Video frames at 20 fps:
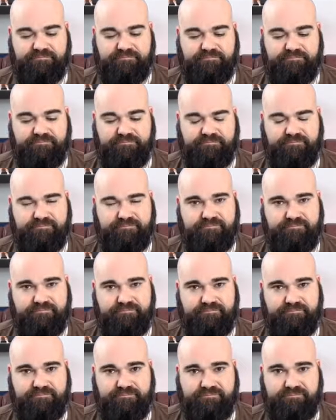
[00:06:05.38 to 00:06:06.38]

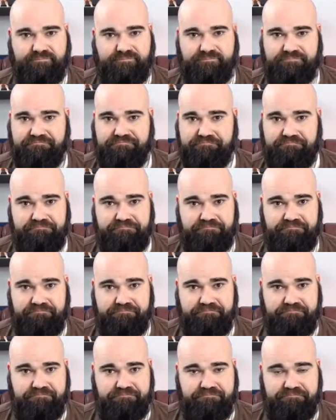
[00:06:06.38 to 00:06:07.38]

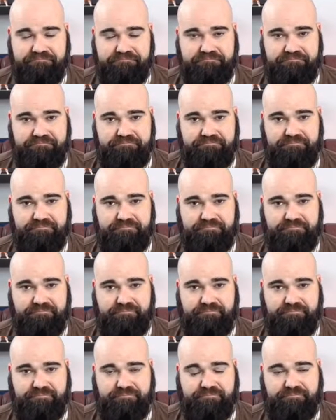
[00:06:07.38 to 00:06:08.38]

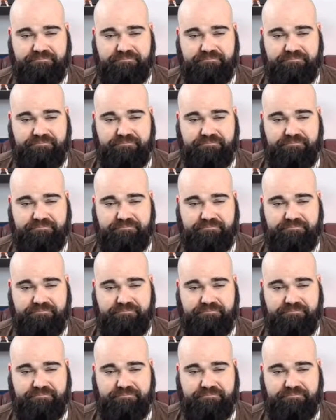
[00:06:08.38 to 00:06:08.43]
(silent)